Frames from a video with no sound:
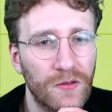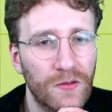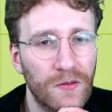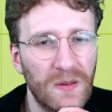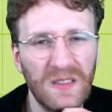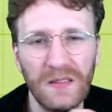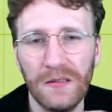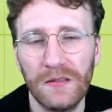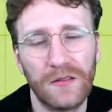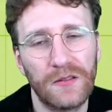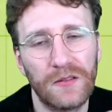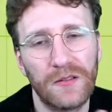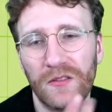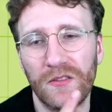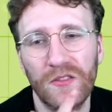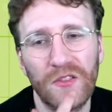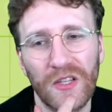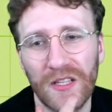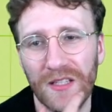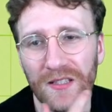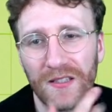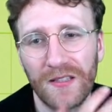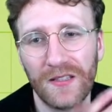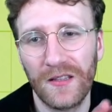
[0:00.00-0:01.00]
Well, it's
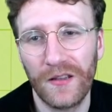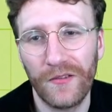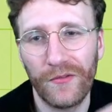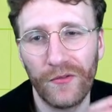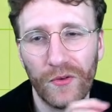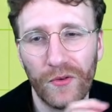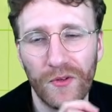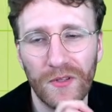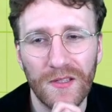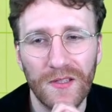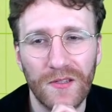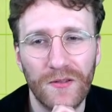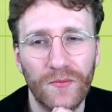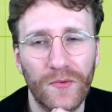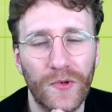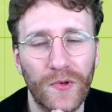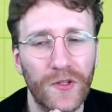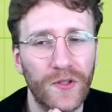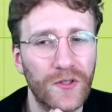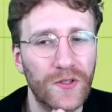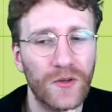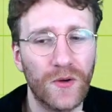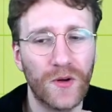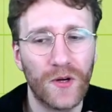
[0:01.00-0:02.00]
just the difference is
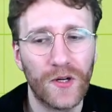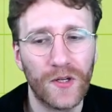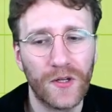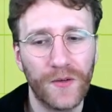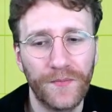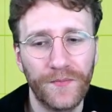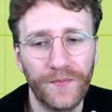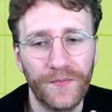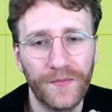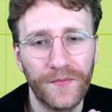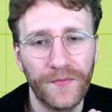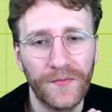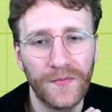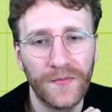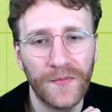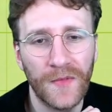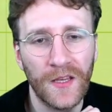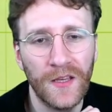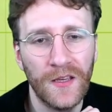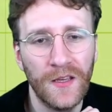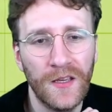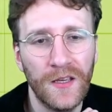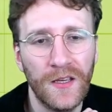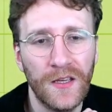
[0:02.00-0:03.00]
1 Zork.
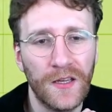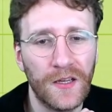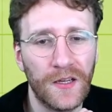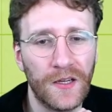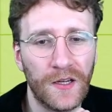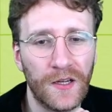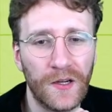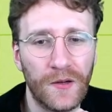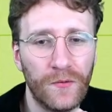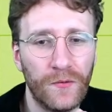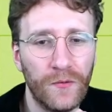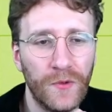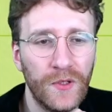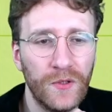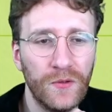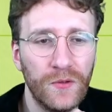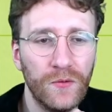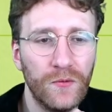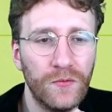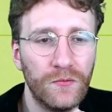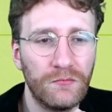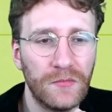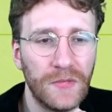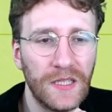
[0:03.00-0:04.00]
We
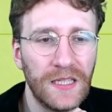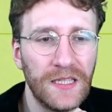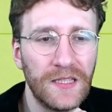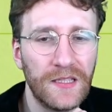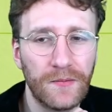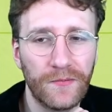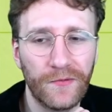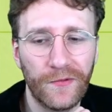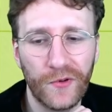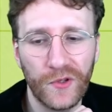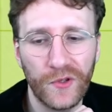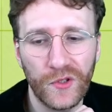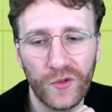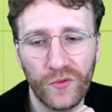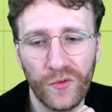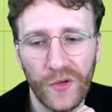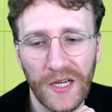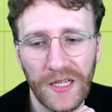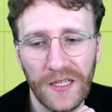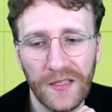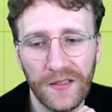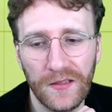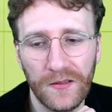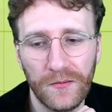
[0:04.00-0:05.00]
do need them for
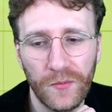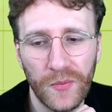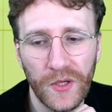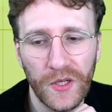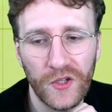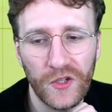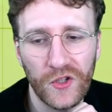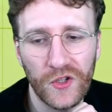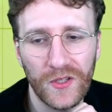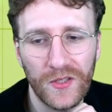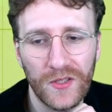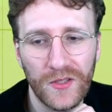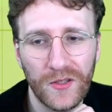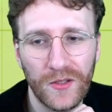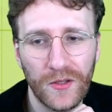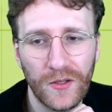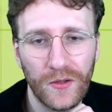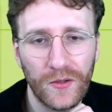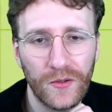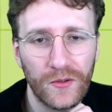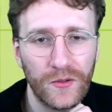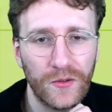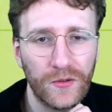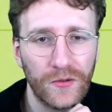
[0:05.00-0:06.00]
trade and pitches
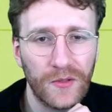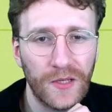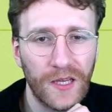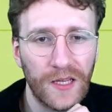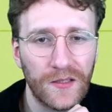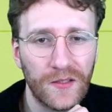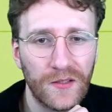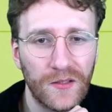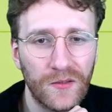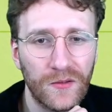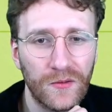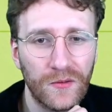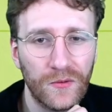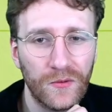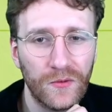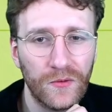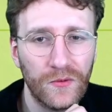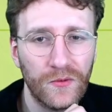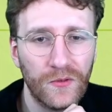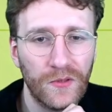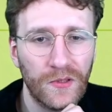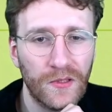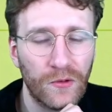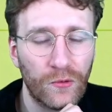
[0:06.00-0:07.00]
though to get to
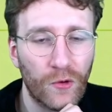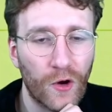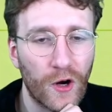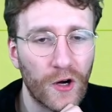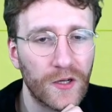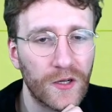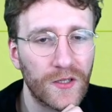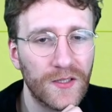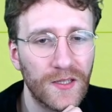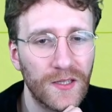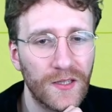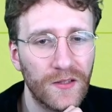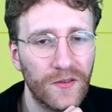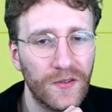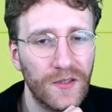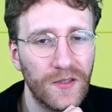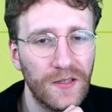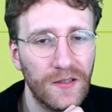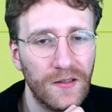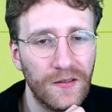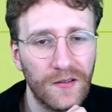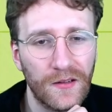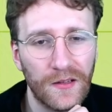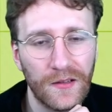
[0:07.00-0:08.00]
the rocks and
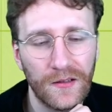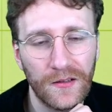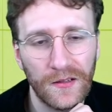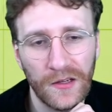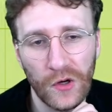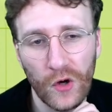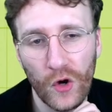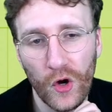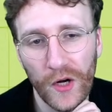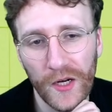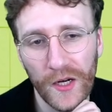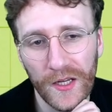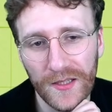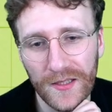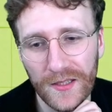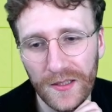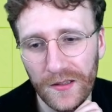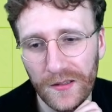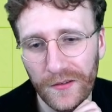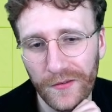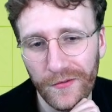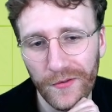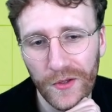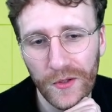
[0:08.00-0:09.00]
the callings
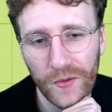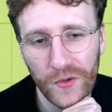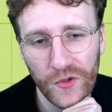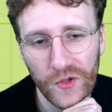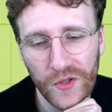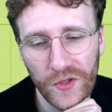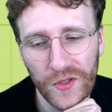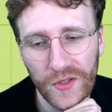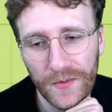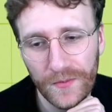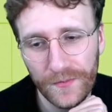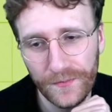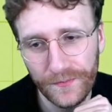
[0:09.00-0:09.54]
and the fusions.